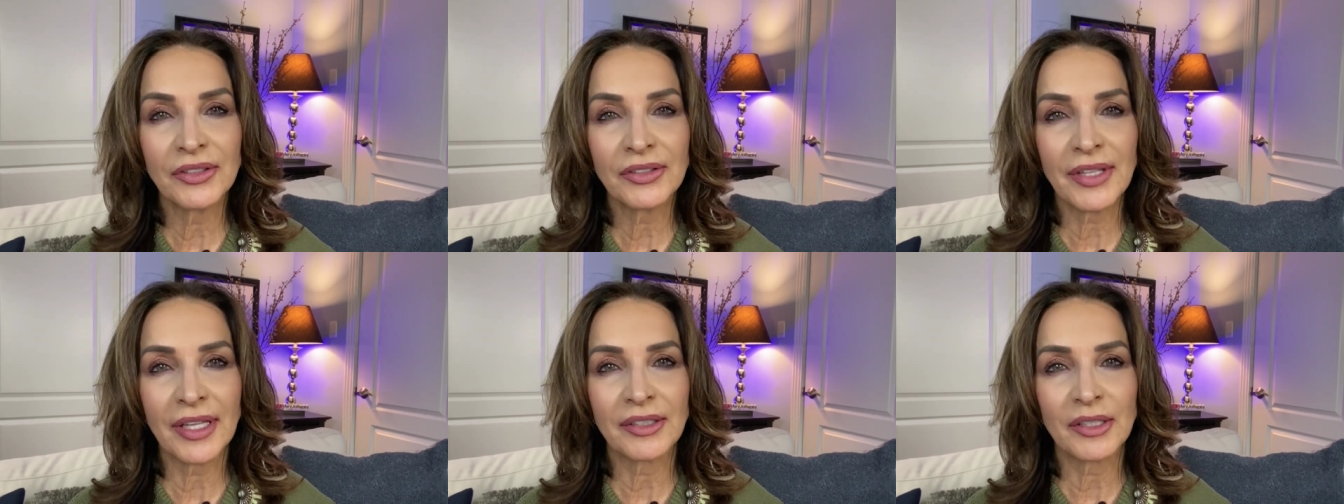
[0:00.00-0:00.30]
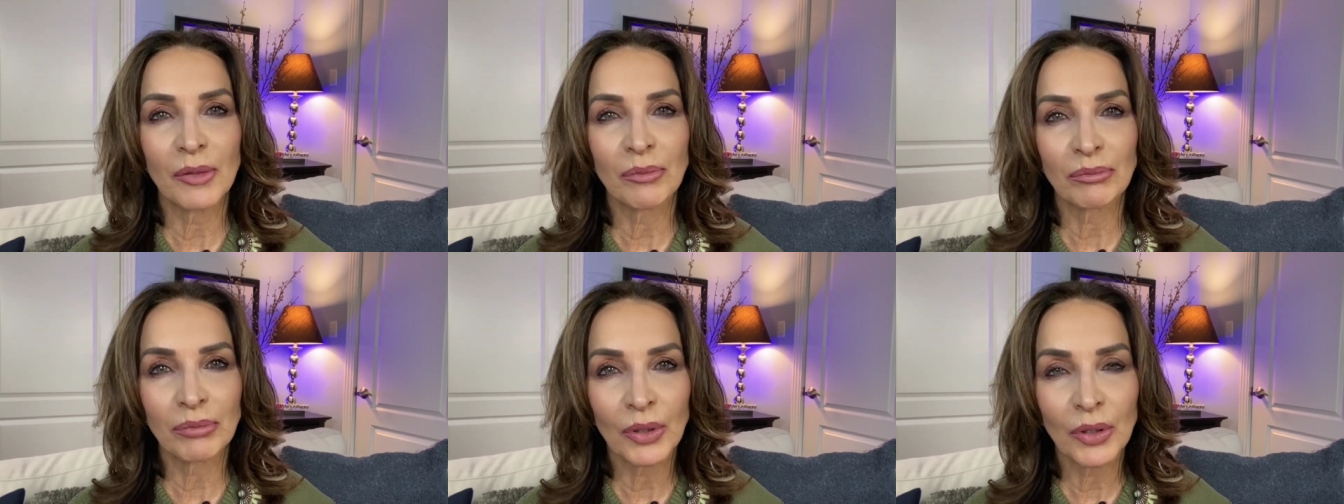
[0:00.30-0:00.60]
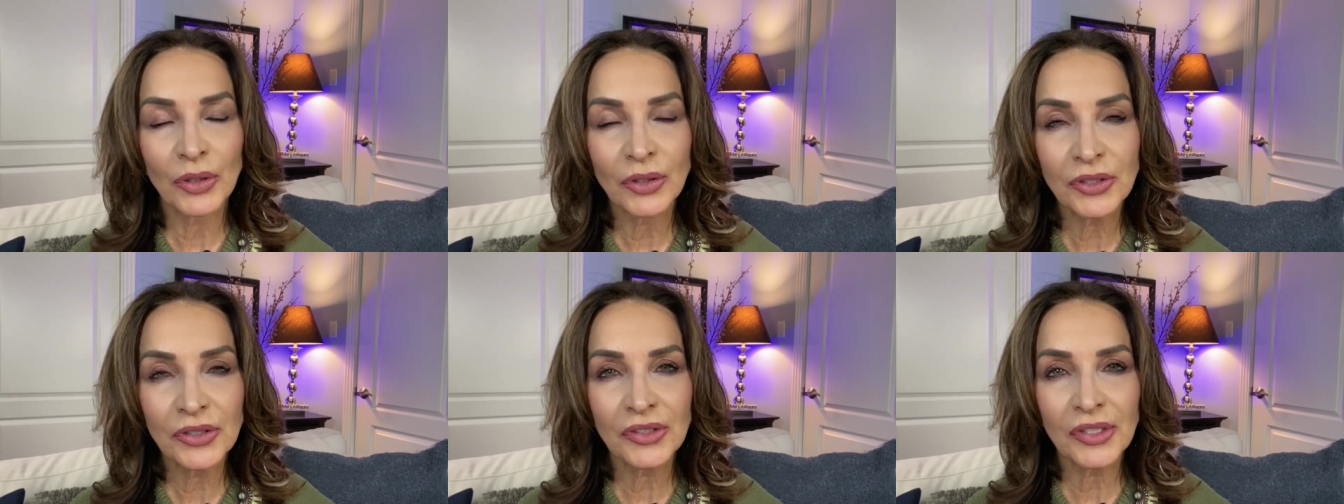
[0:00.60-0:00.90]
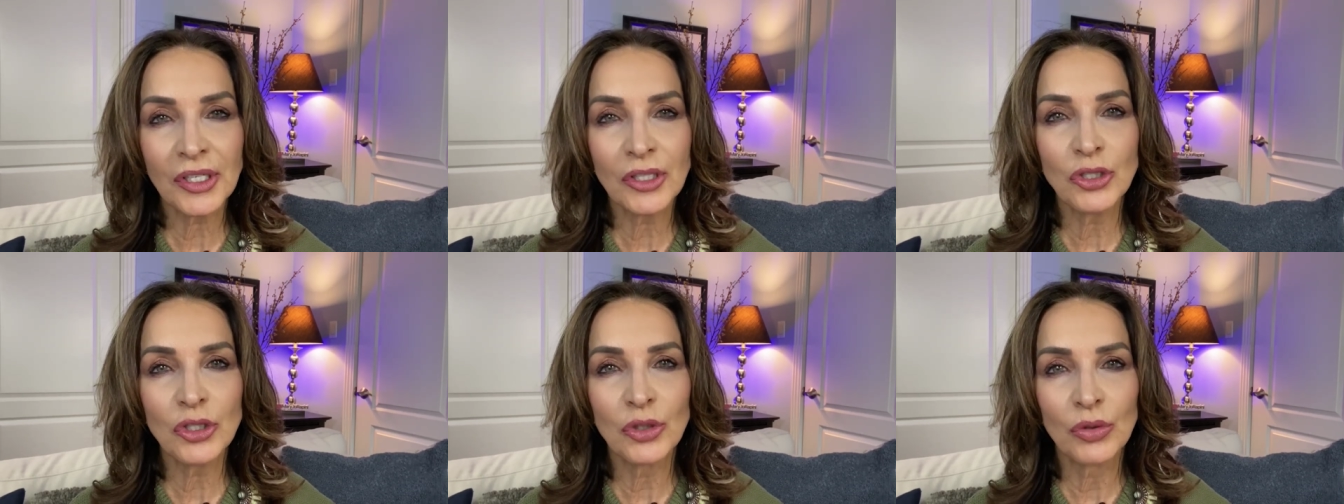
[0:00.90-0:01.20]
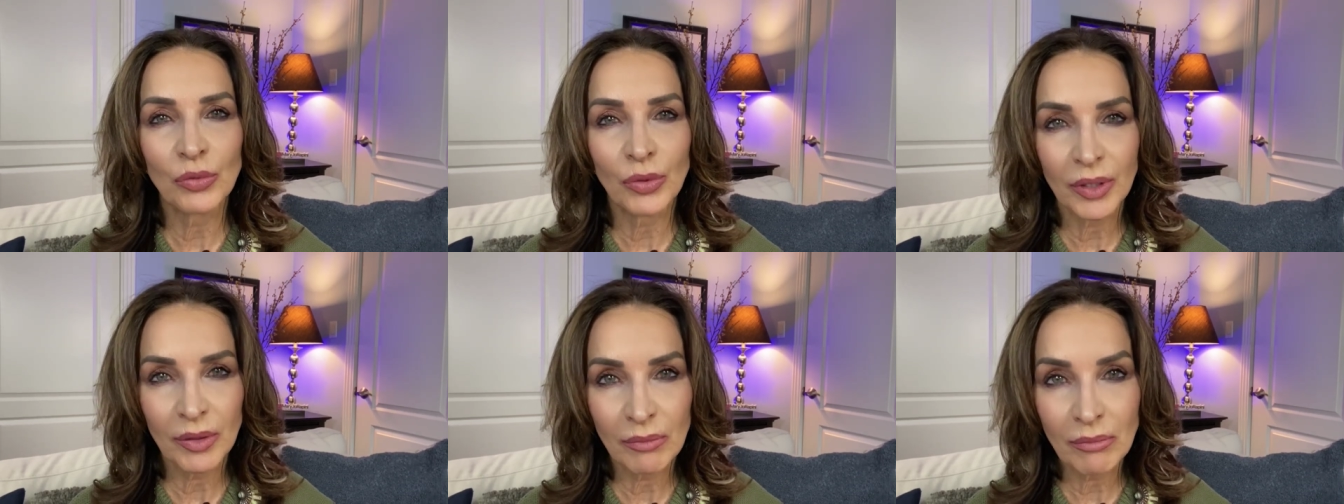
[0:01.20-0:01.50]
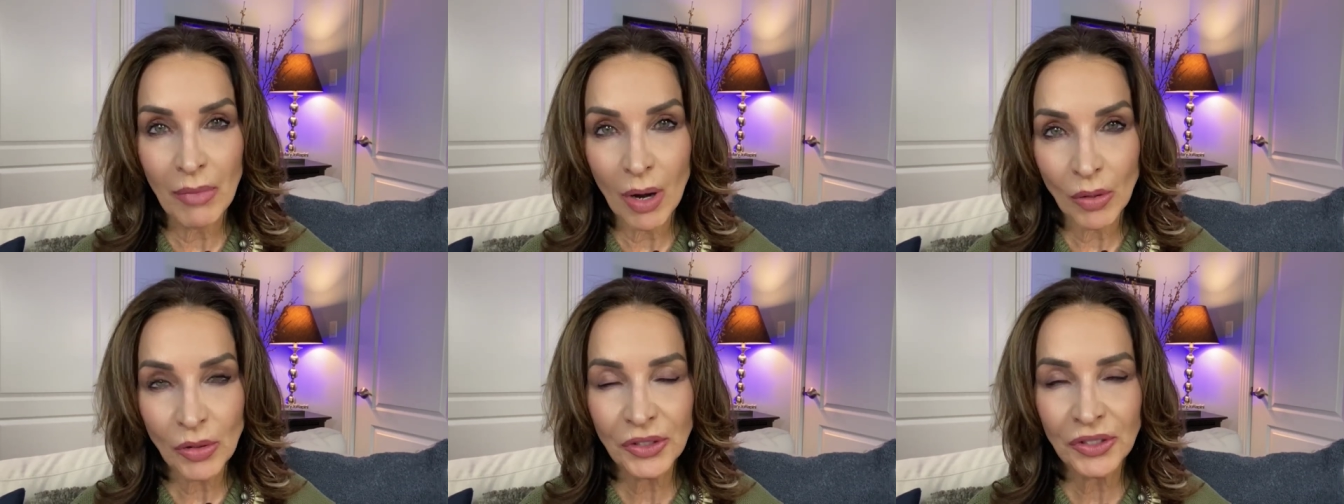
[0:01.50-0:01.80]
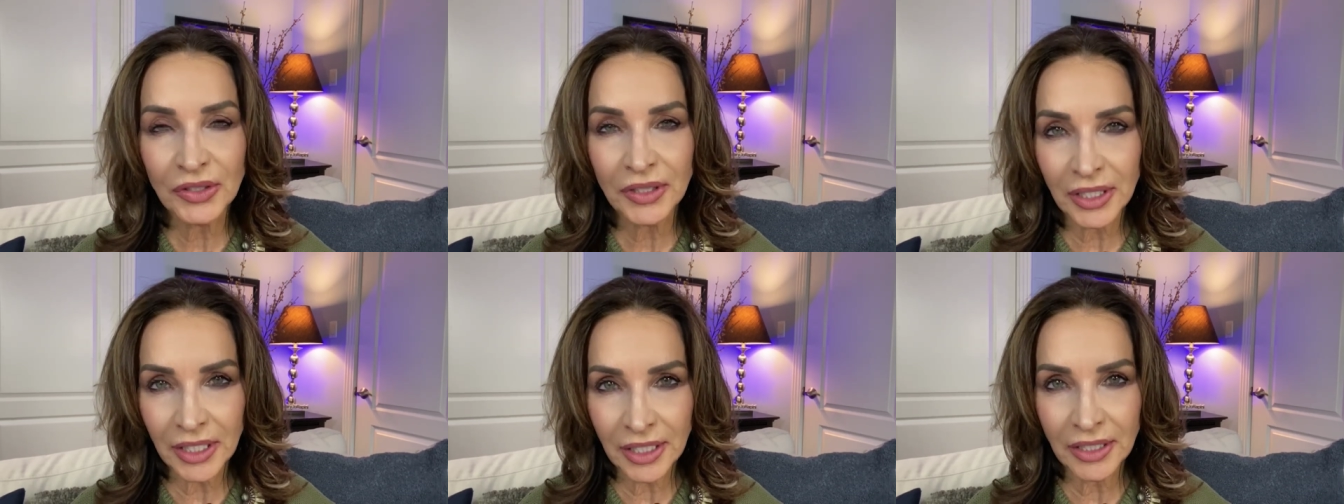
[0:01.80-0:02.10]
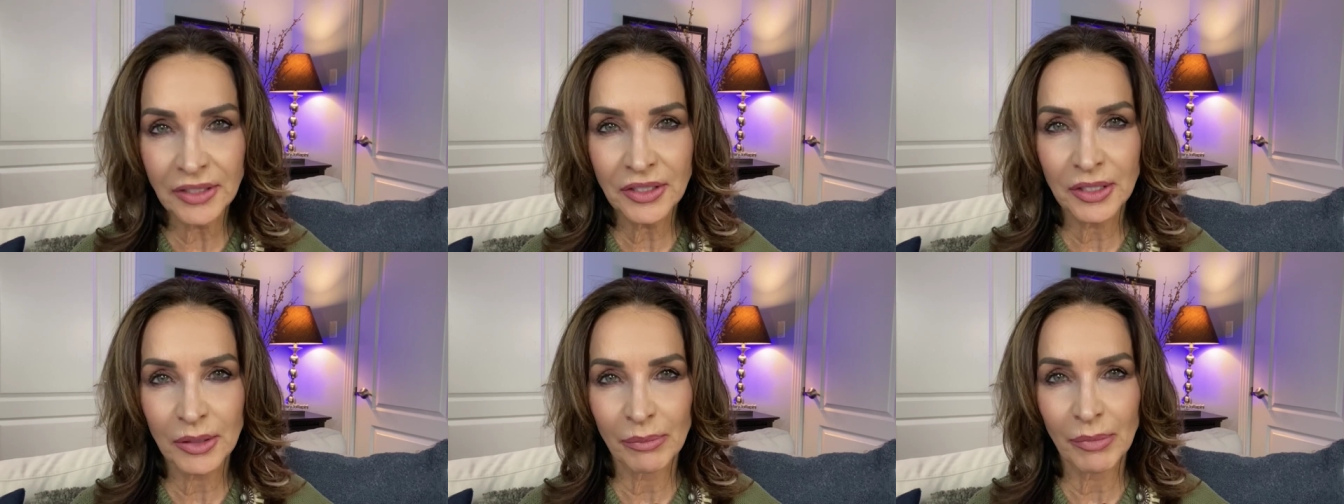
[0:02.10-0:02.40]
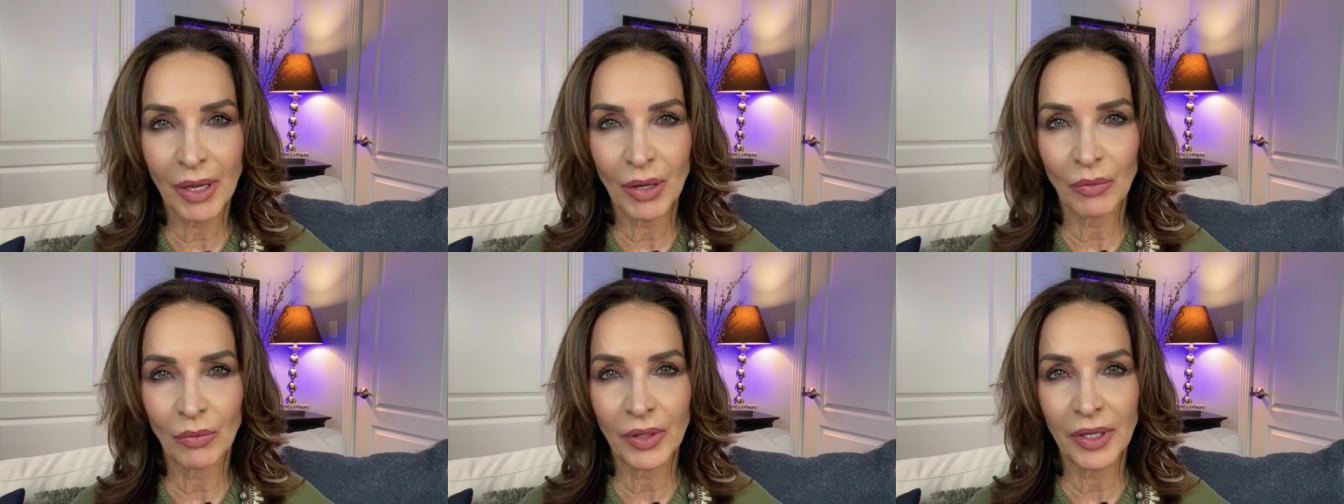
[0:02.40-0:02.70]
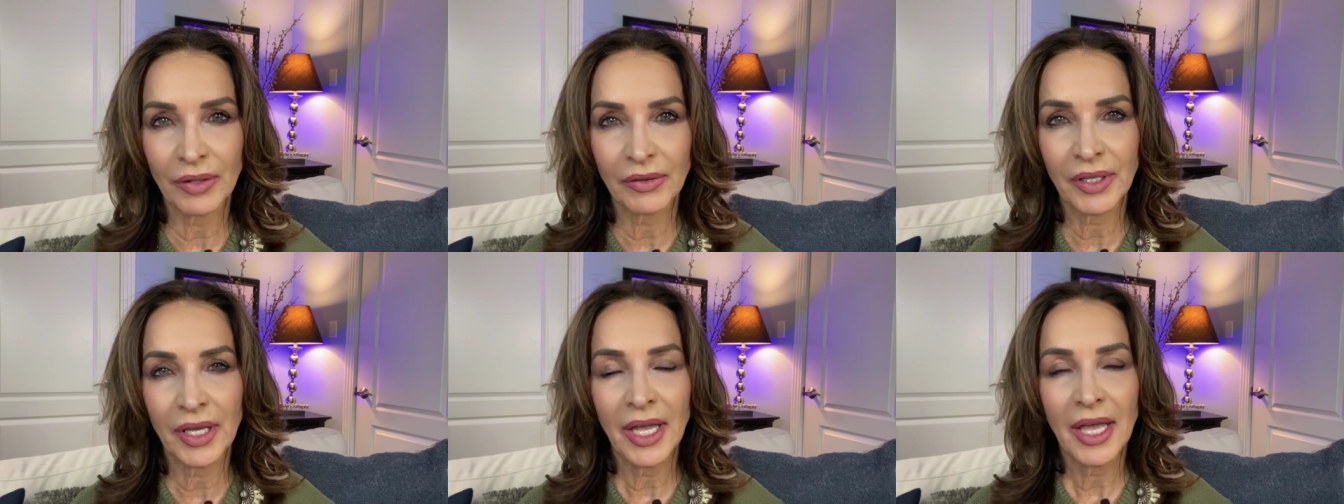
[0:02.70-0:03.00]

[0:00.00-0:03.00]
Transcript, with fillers: that the person you were most intimate with,